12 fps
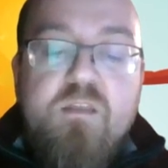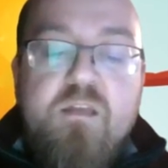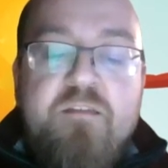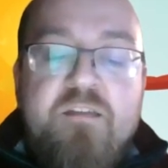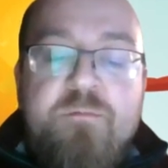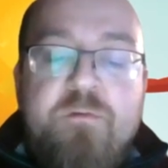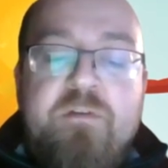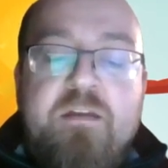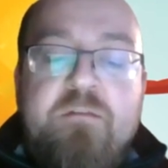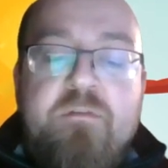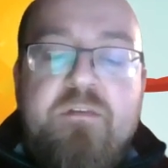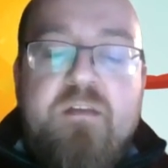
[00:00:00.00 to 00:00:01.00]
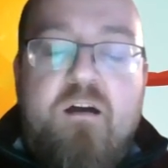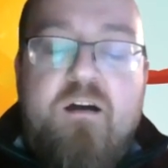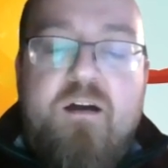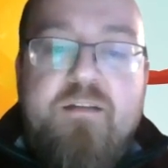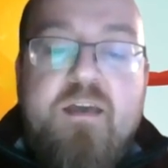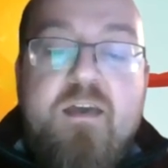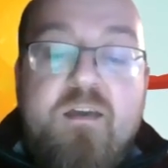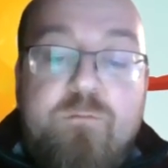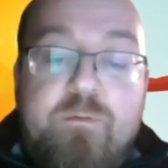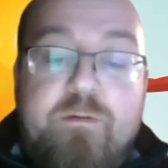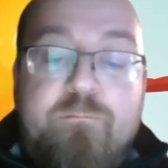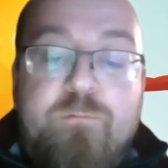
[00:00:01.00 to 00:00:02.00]
Since moving in with his aunt,
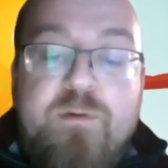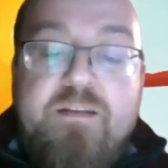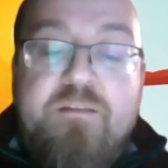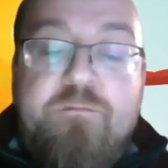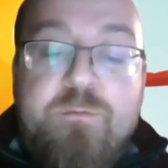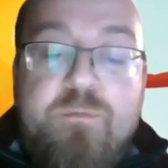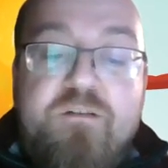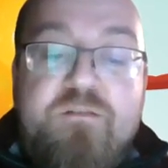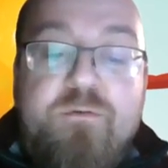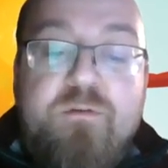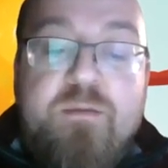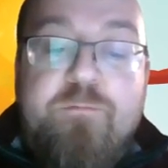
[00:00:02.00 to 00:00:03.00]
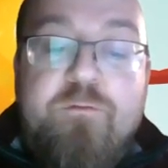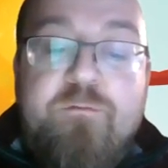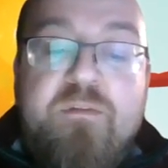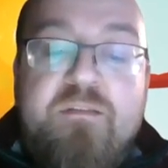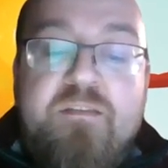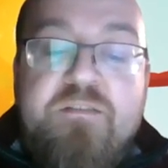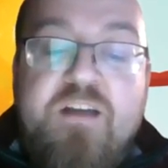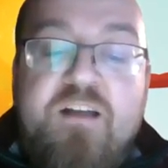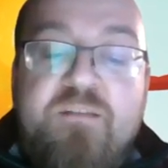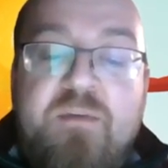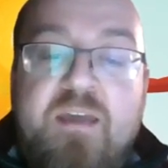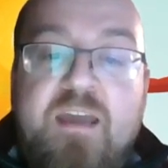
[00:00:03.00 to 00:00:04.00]
we have witnessed remarkable improvements in the
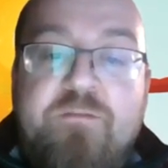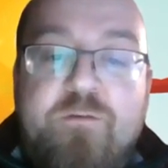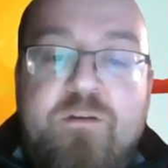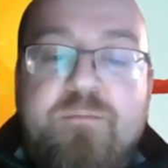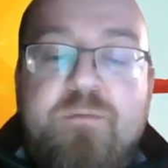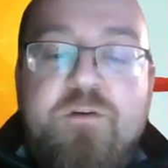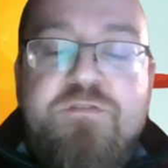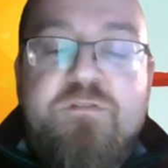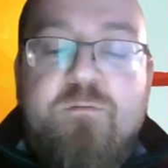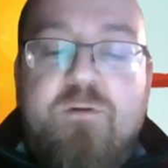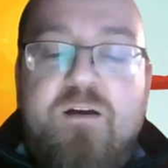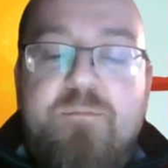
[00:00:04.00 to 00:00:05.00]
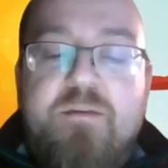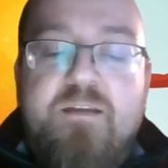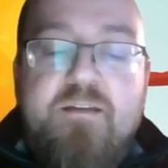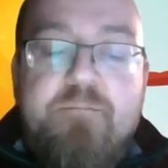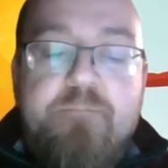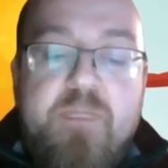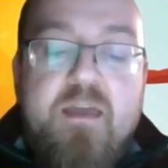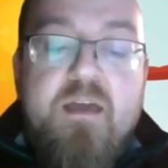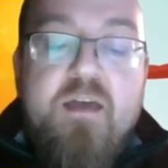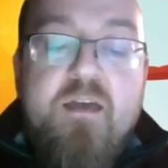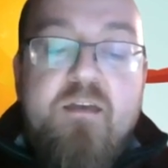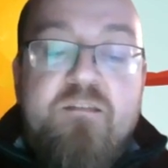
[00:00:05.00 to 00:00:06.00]
child's behavior and emotional well-being.
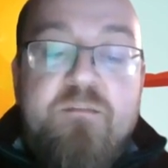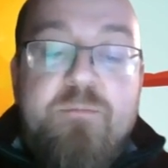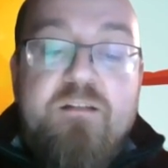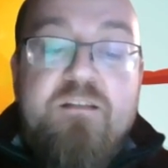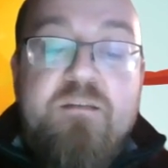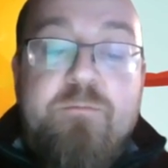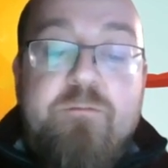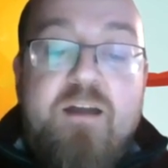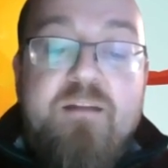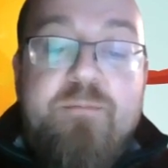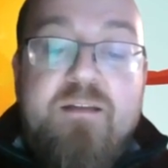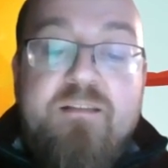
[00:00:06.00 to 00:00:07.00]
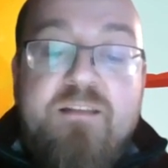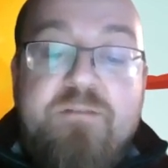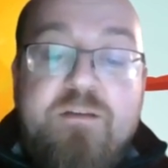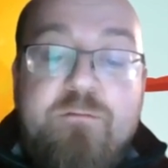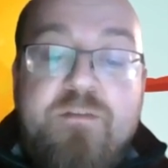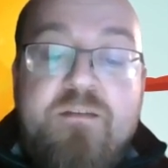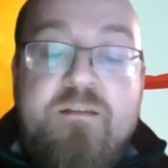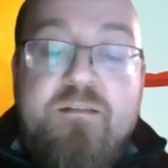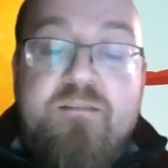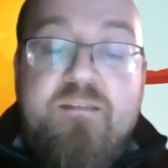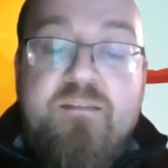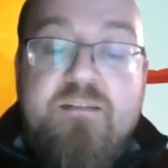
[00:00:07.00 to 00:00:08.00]
Stability provided by living with a
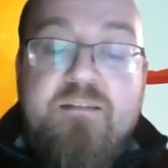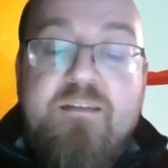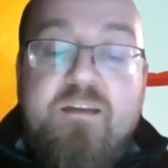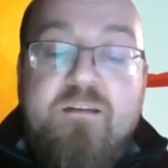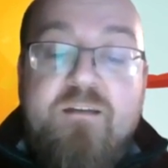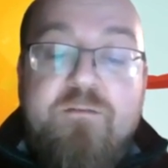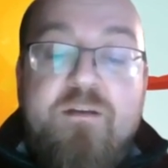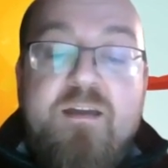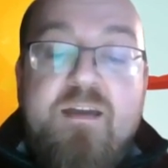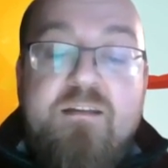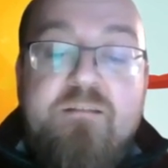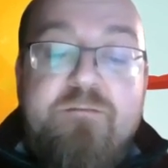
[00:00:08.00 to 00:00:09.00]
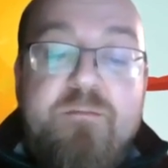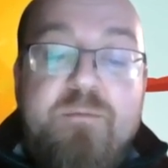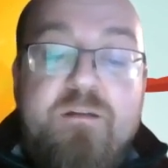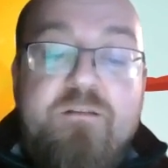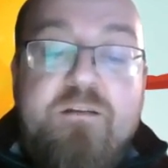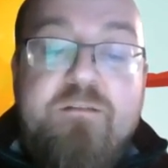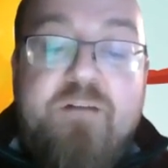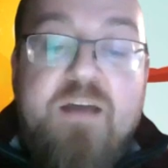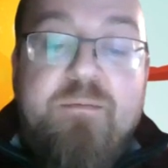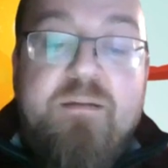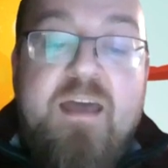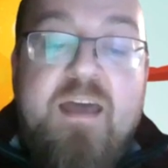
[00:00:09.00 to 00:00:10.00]
consistent caregiver in a familiar
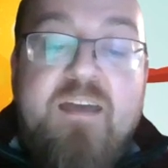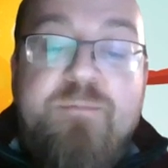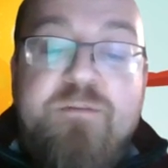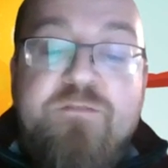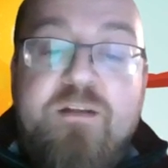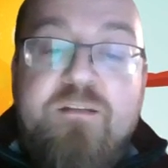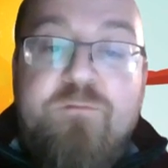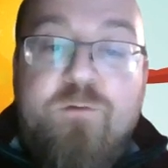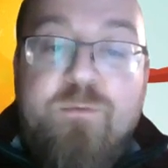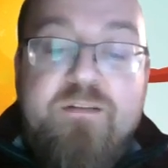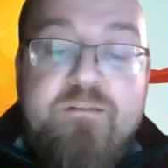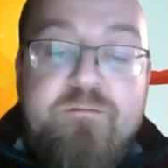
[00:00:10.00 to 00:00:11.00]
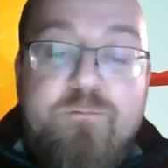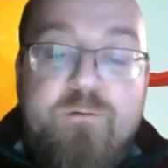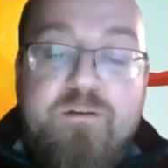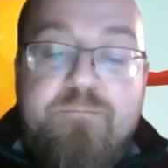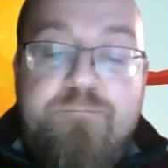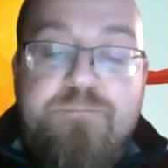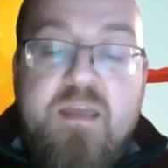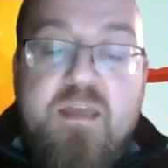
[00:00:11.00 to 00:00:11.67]
environment has been transformative for him.